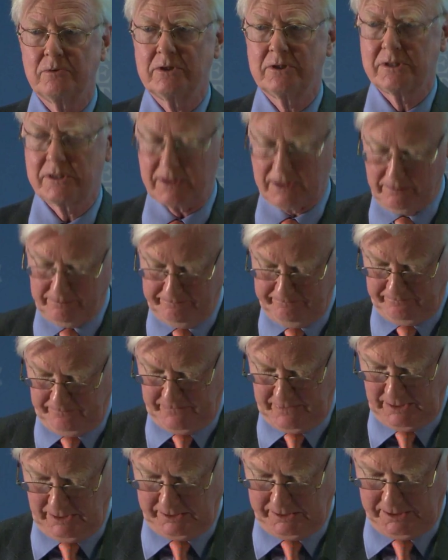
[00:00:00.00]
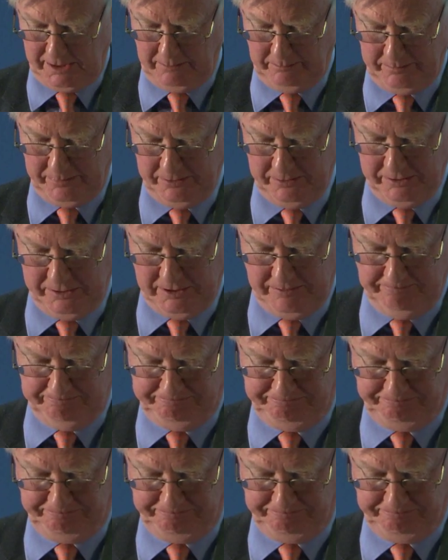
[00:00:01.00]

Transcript: with some examples.